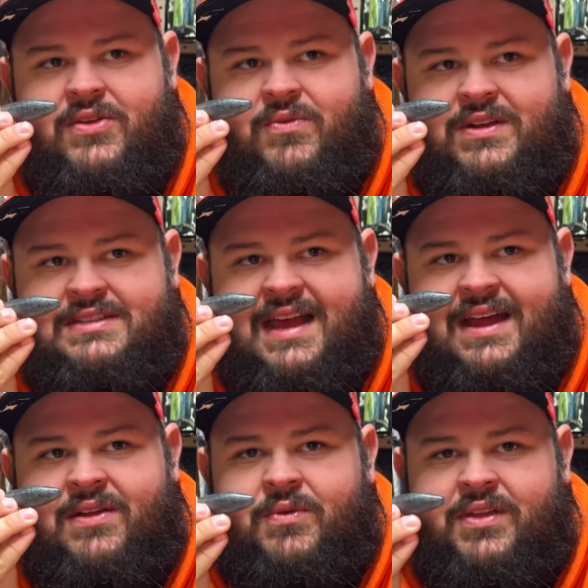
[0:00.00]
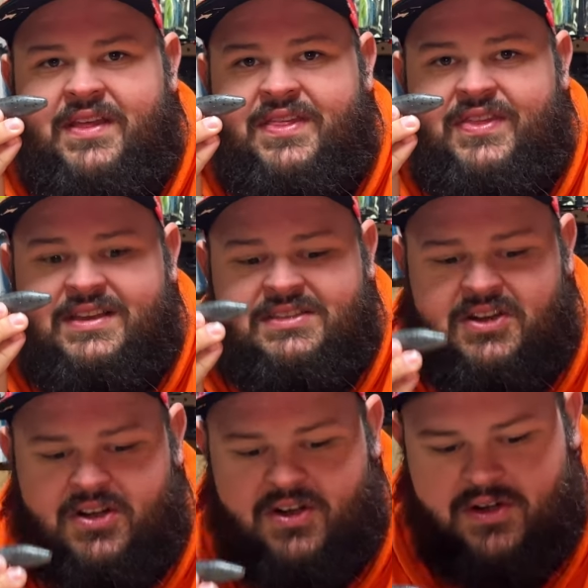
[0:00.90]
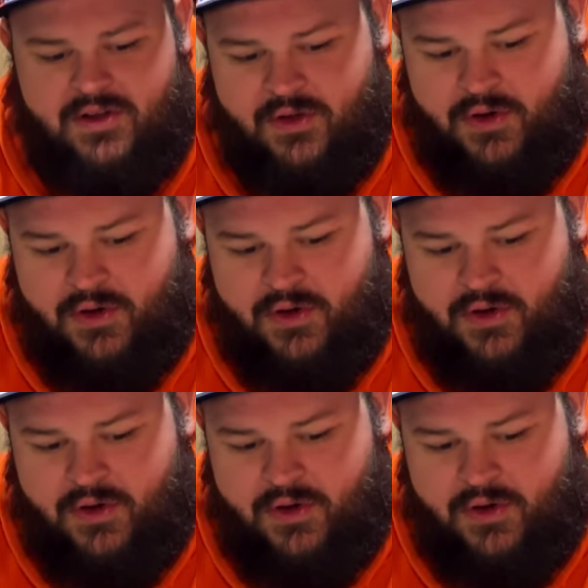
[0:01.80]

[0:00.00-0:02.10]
where it's got a really thick skirt,